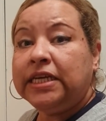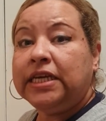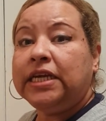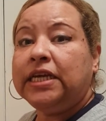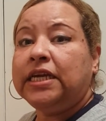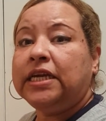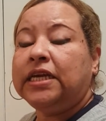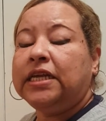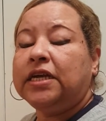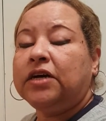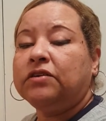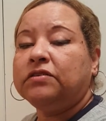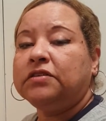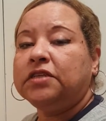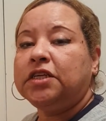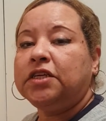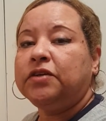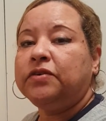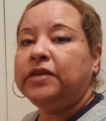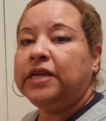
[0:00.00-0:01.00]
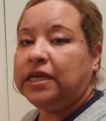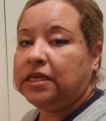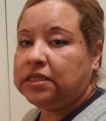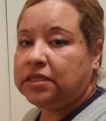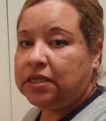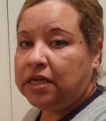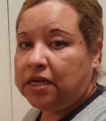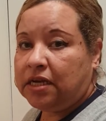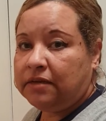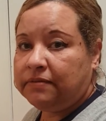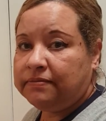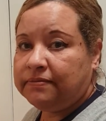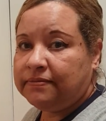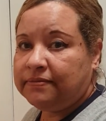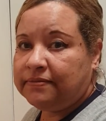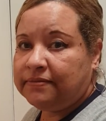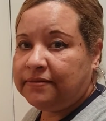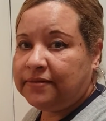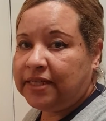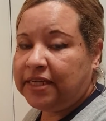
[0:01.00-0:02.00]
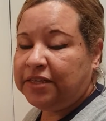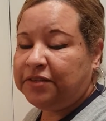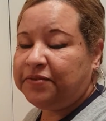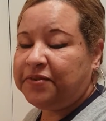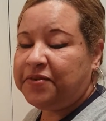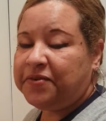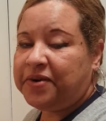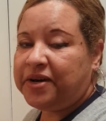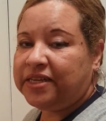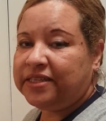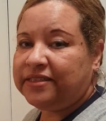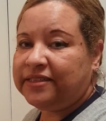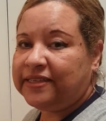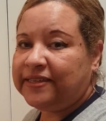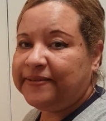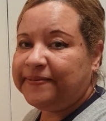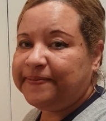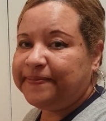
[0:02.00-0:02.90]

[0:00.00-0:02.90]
And I'll see you next time. Thanks for watching.